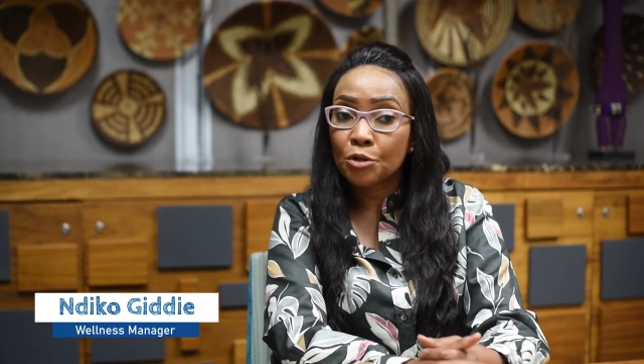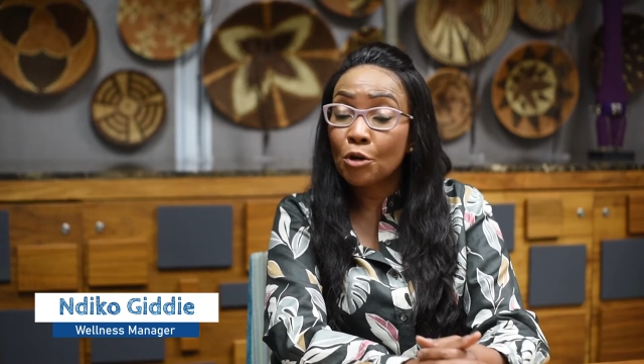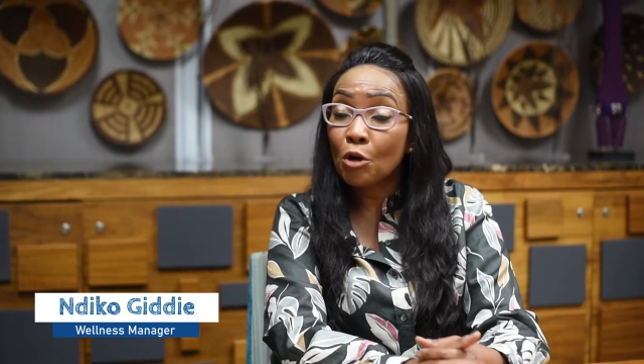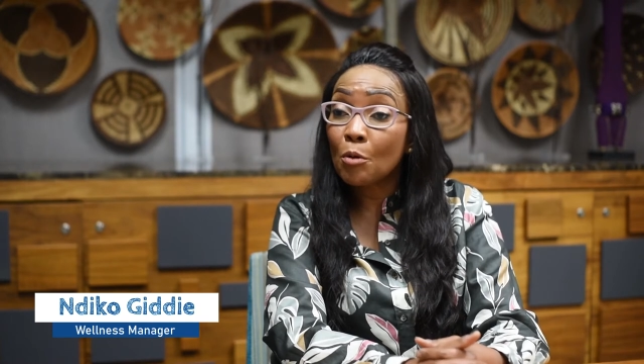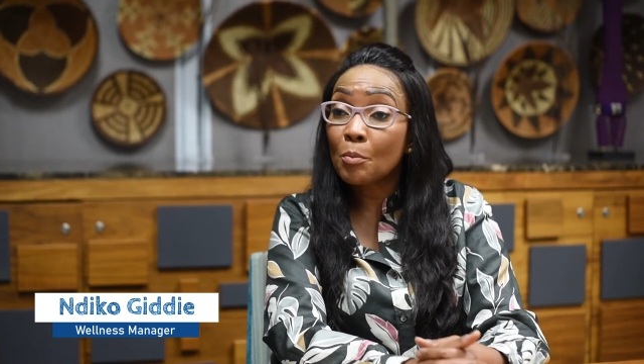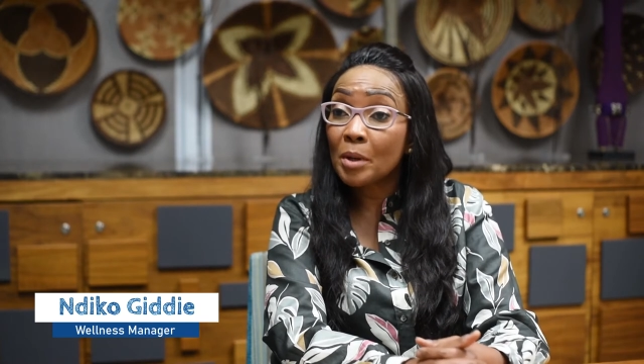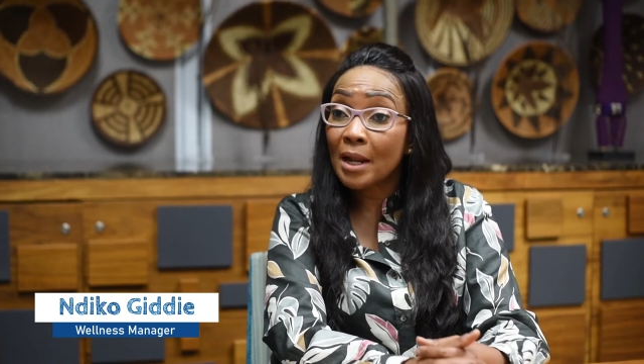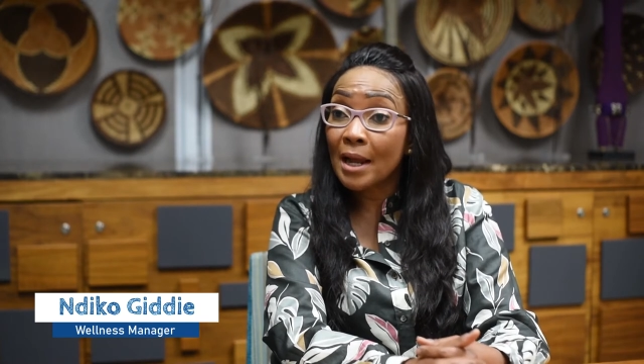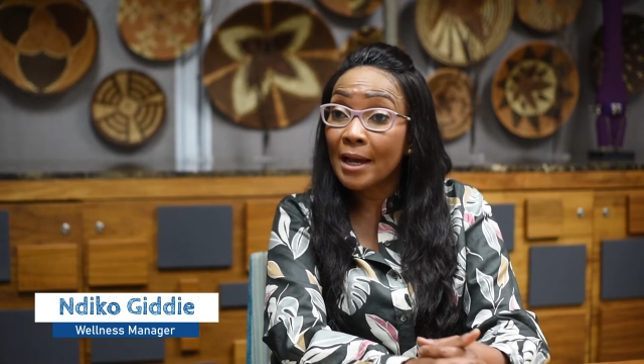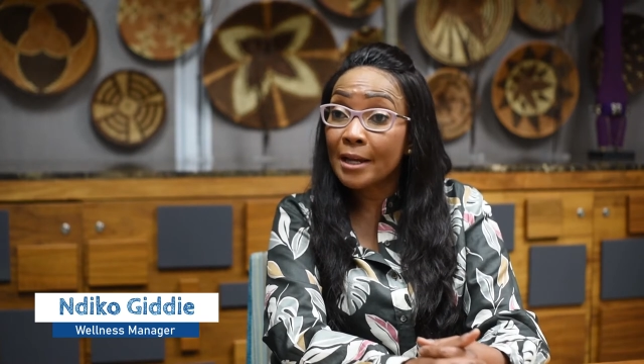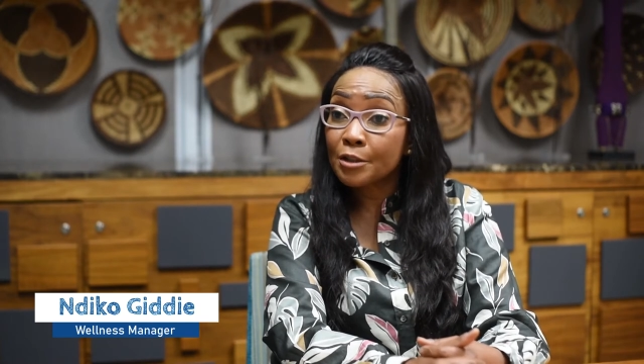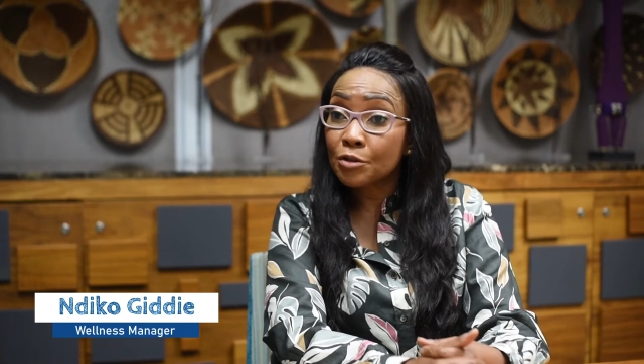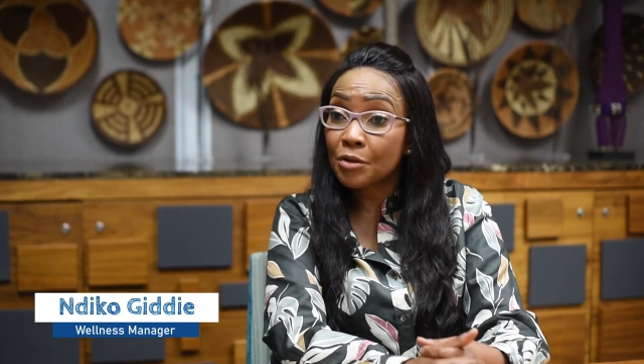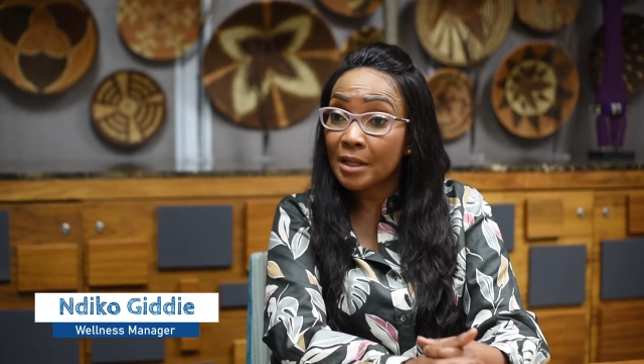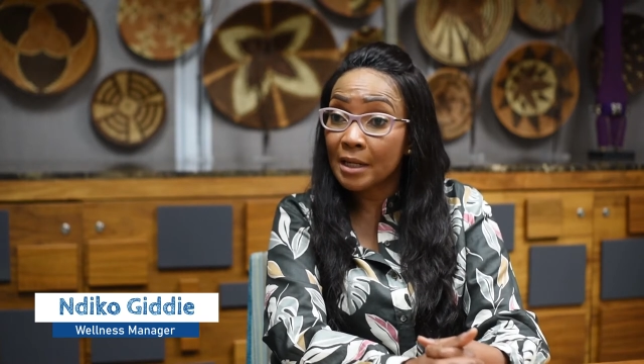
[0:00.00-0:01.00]

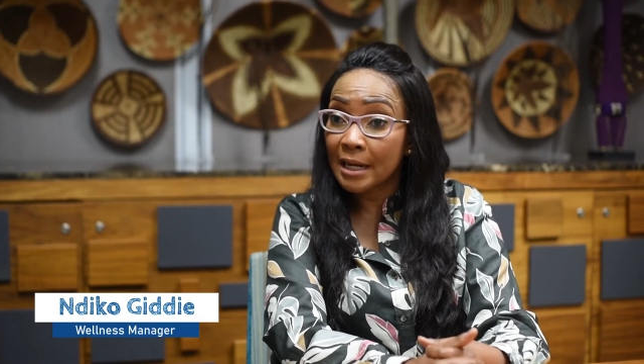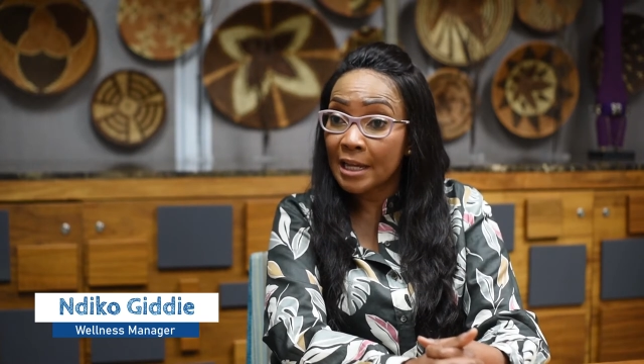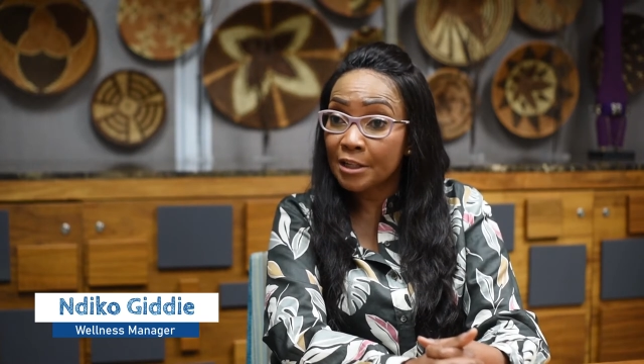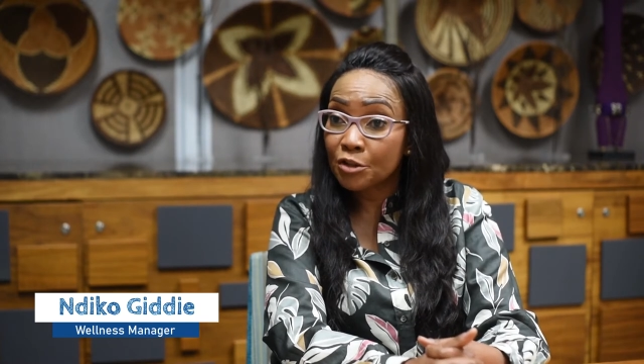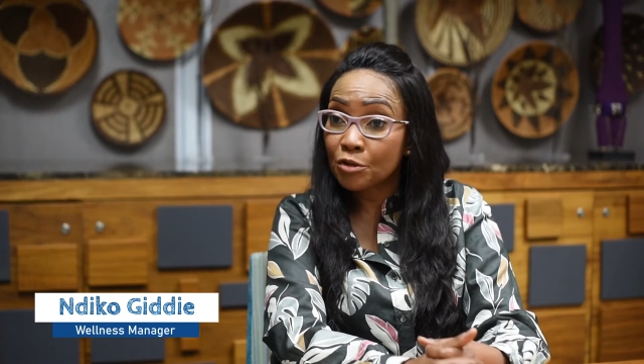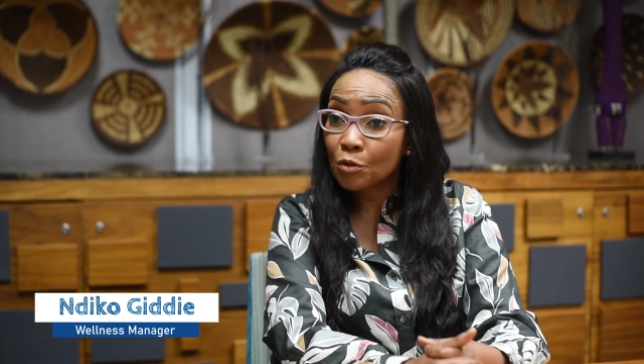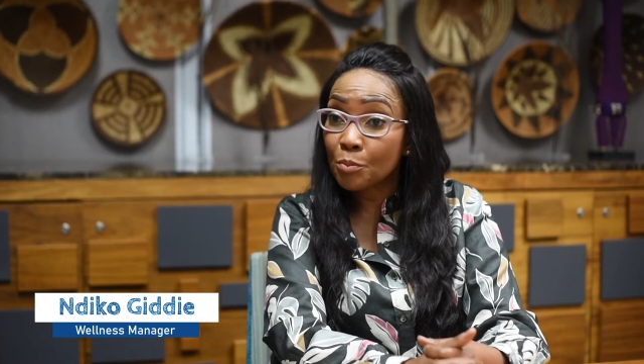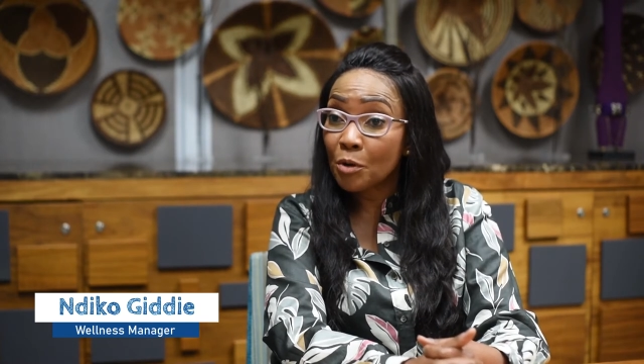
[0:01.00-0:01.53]
comply to the national